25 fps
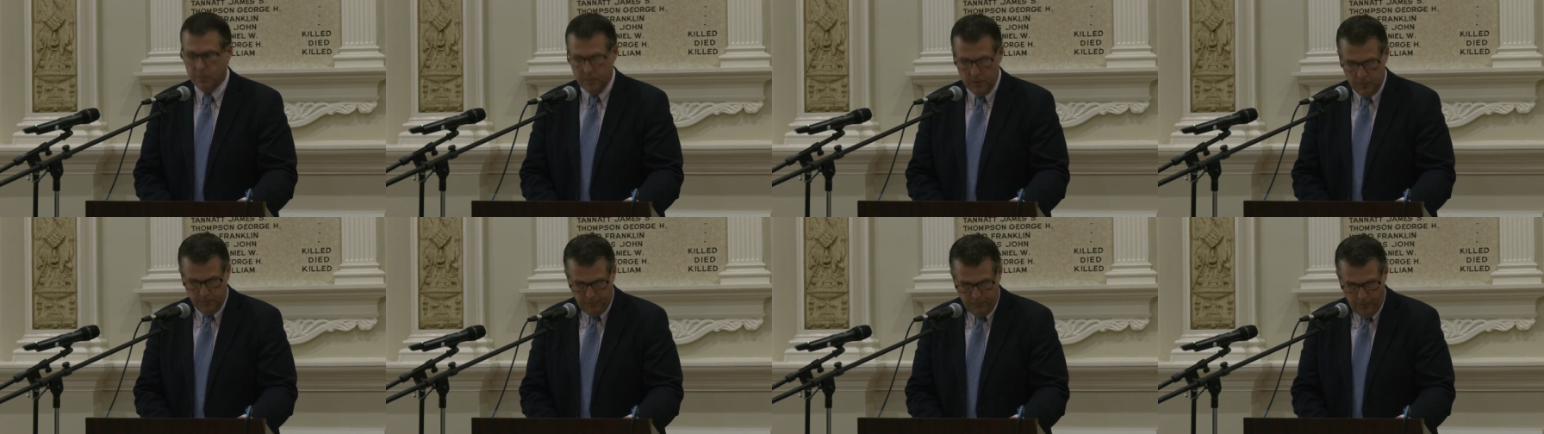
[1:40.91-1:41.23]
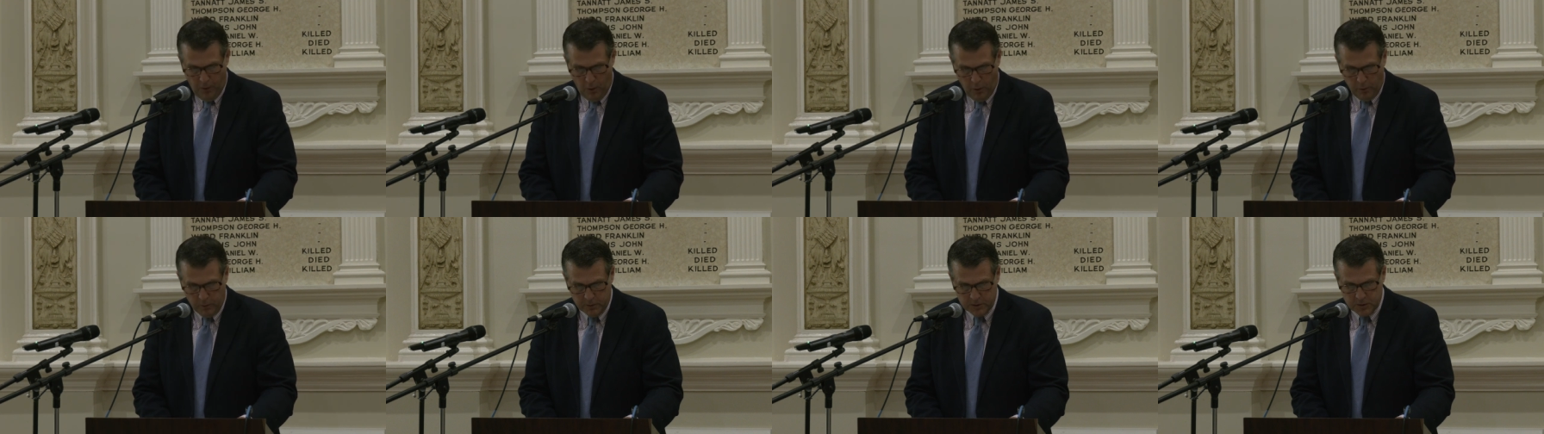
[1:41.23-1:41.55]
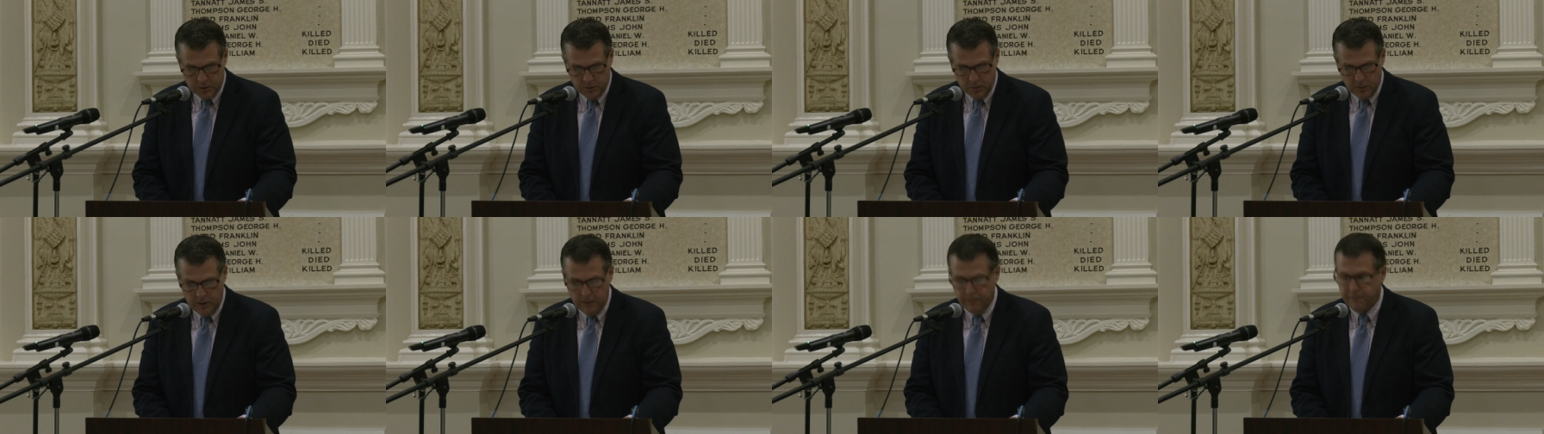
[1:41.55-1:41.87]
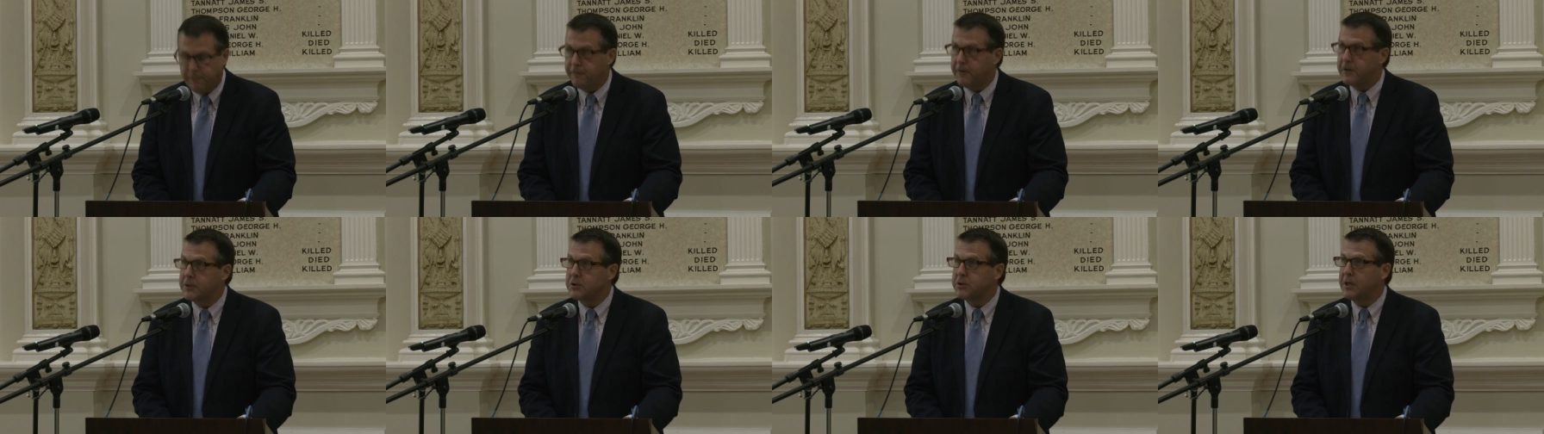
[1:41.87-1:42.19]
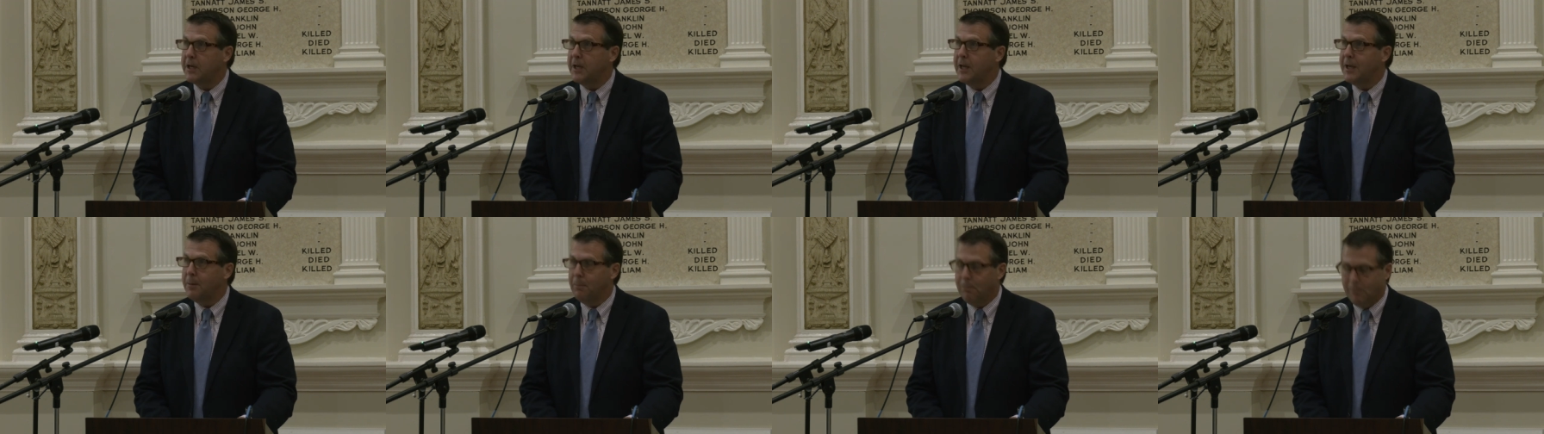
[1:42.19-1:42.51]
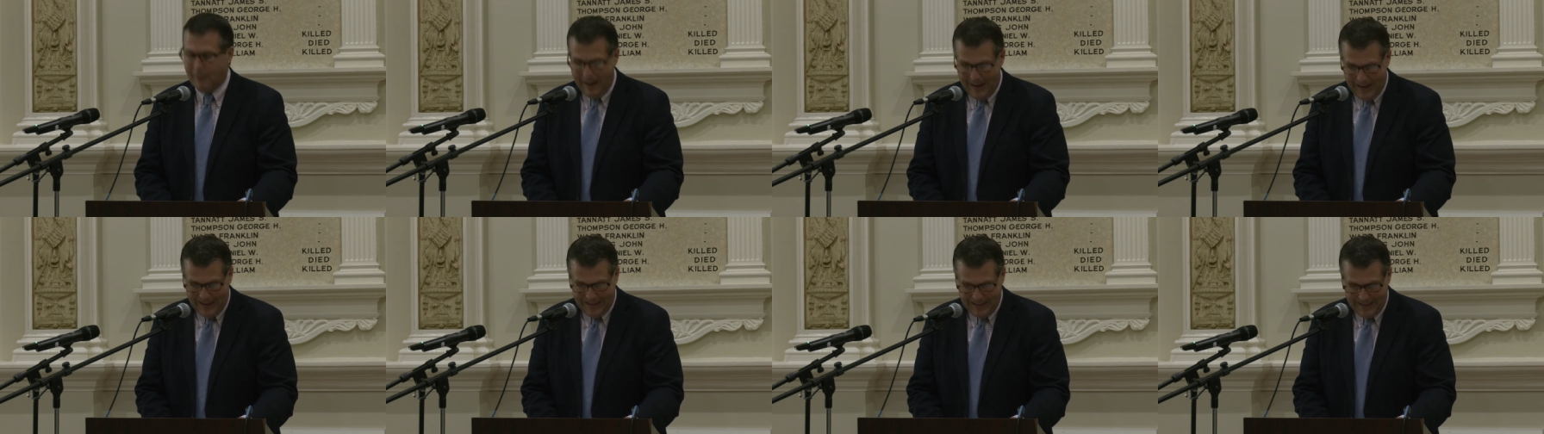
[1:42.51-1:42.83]
are forestry, fishing,
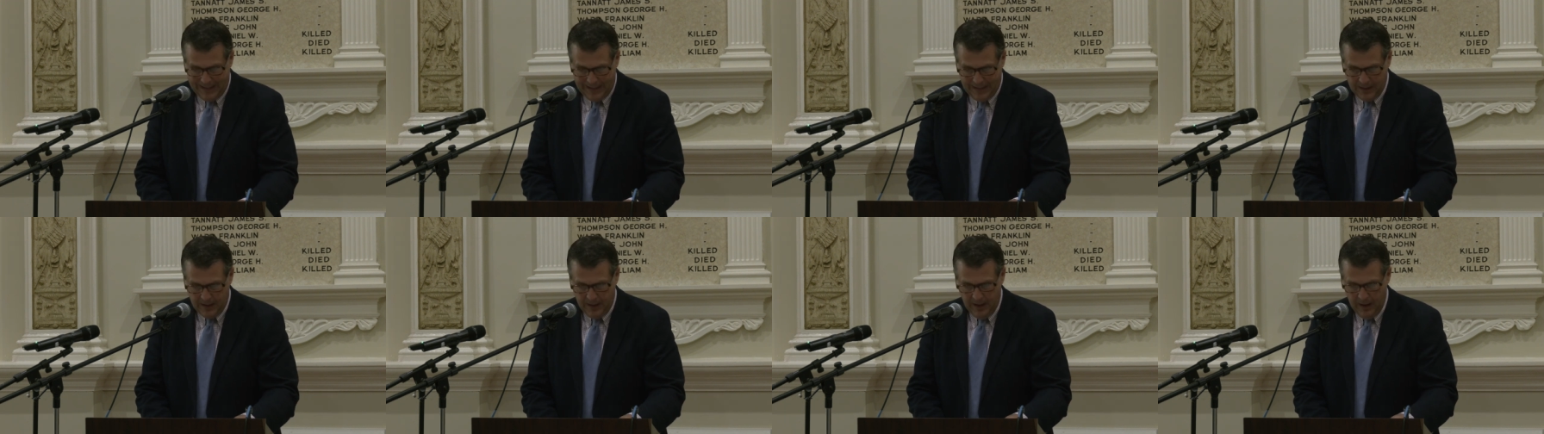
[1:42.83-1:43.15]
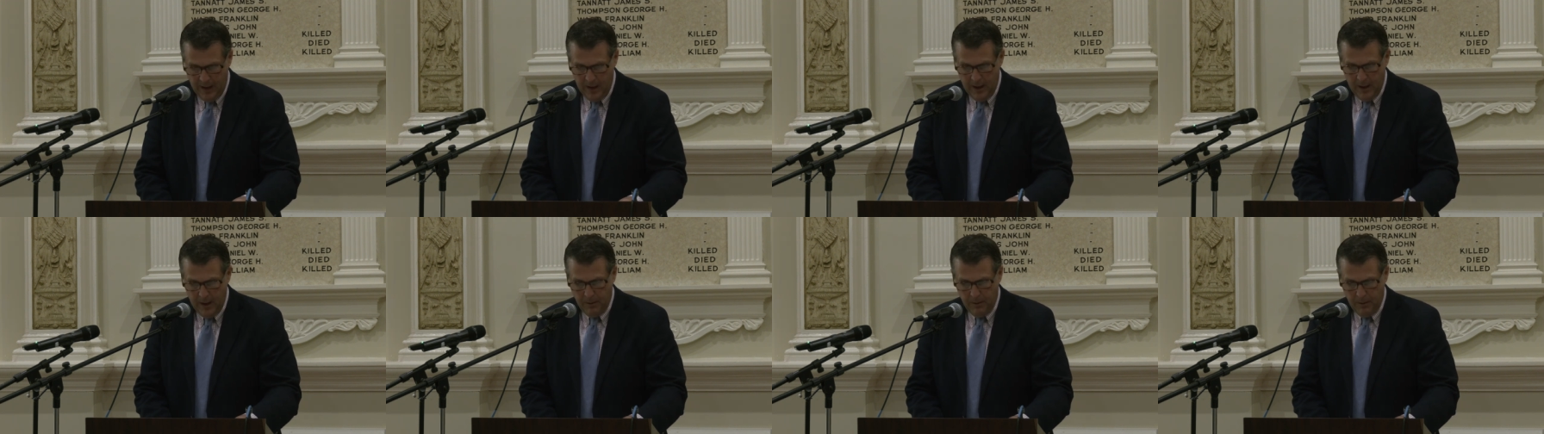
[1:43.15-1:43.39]
mining,